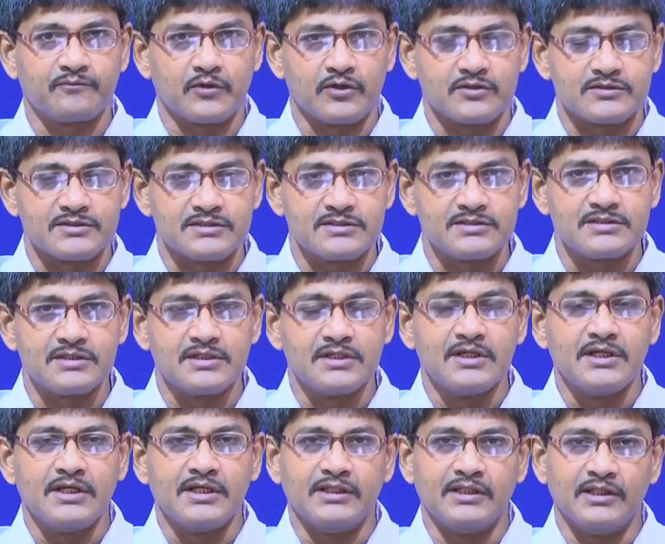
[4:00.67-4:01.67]
process,
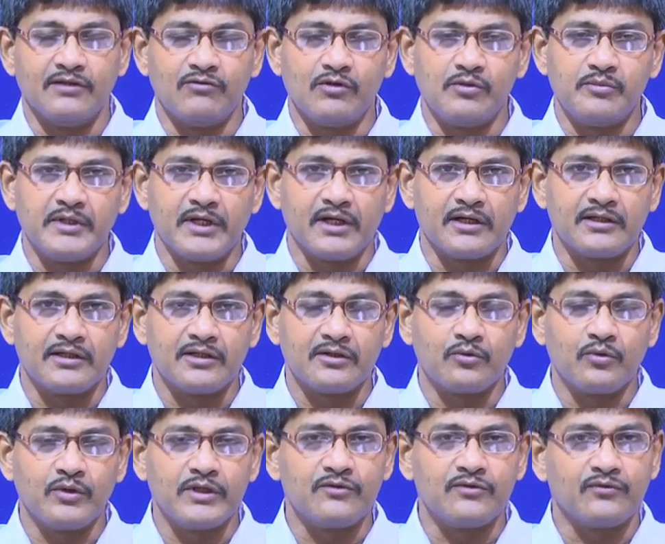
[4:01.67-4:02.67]
they will be
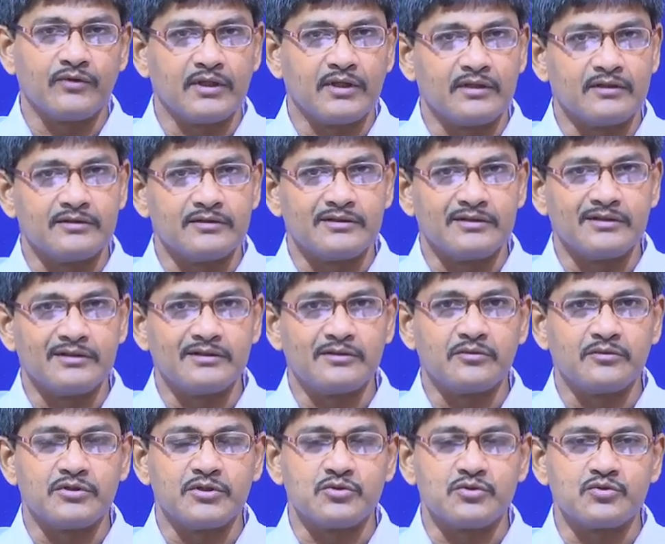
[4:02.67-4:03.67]
undergoing wear and tear,
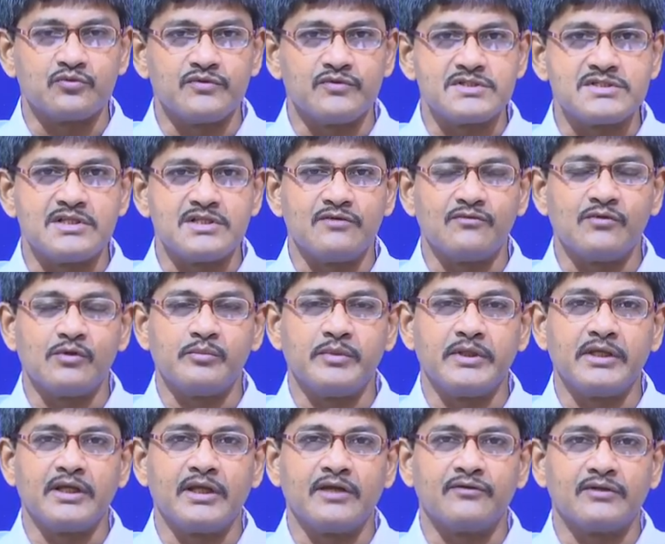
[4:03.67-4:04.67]
due to which they will be
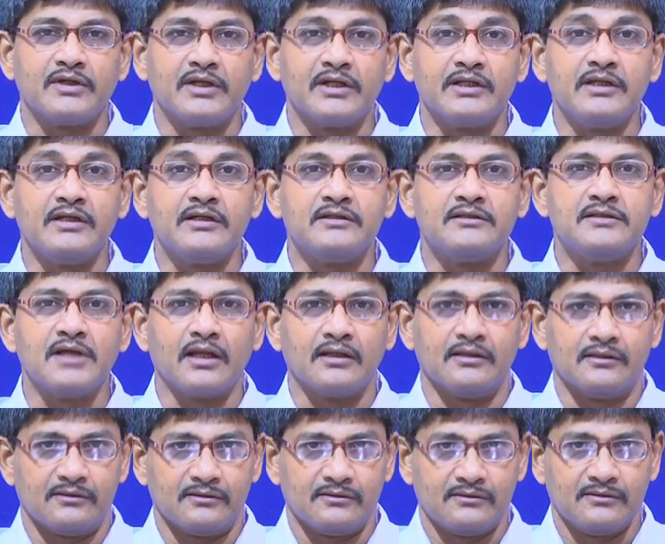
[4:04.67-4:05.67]
getting
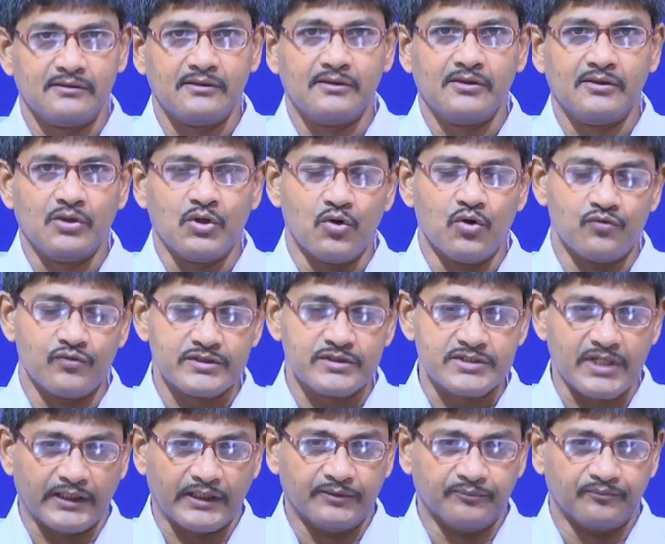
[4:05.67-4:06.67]
dull over
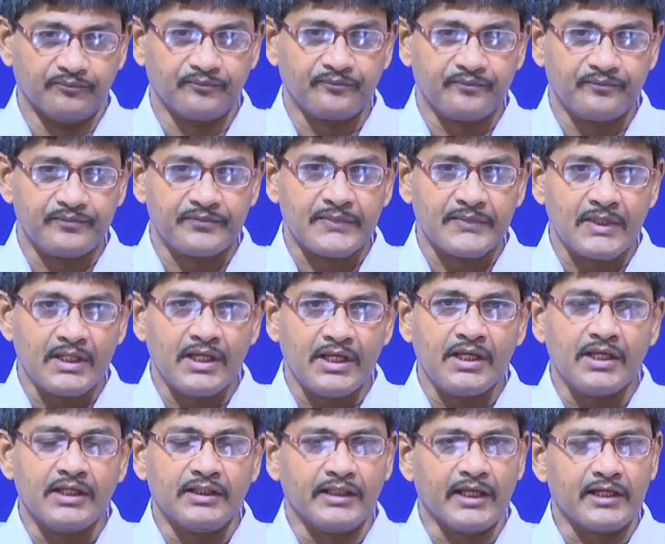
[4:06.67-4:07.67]
time.
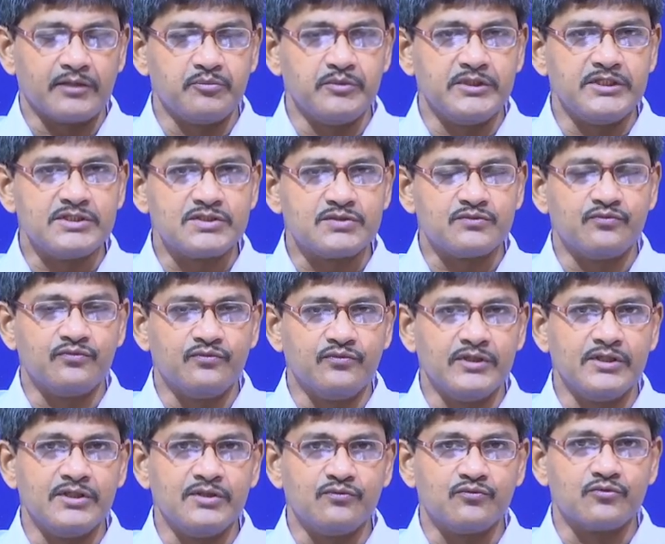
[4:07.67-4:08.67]
That means,
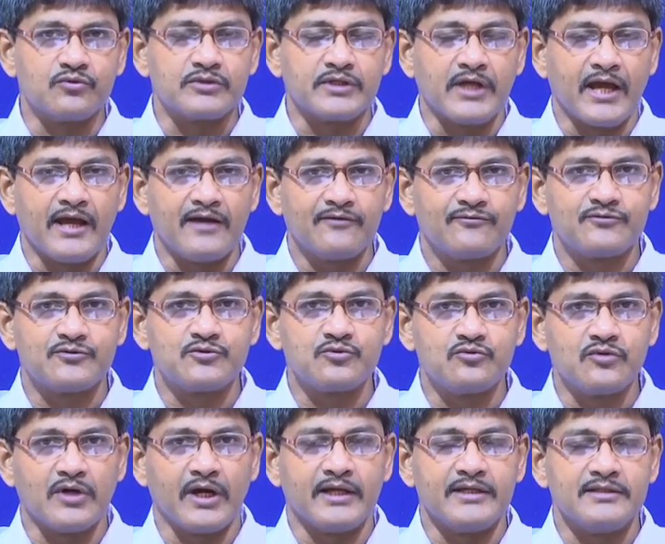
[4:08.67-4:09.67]
we would have
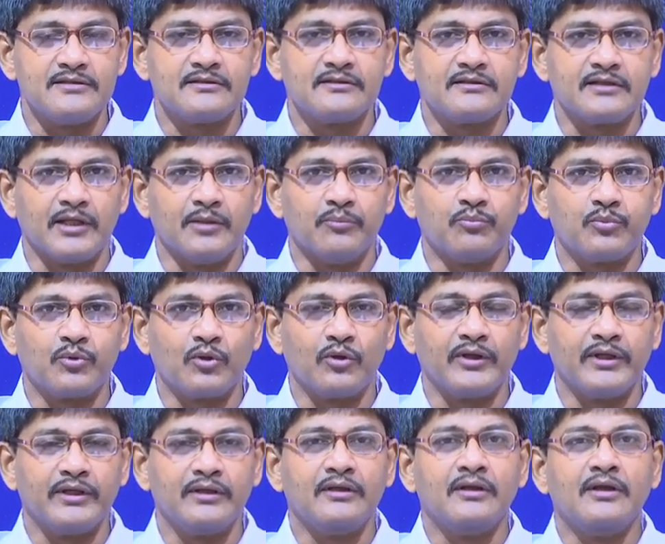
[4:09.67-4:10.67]
to either
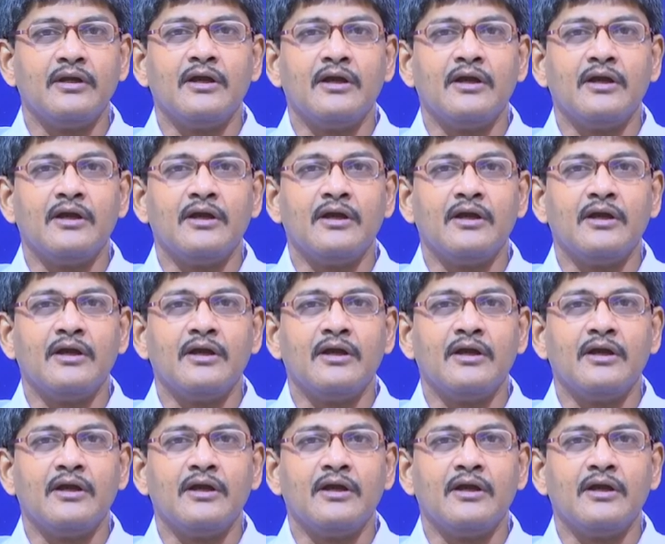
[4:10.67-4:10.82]
employ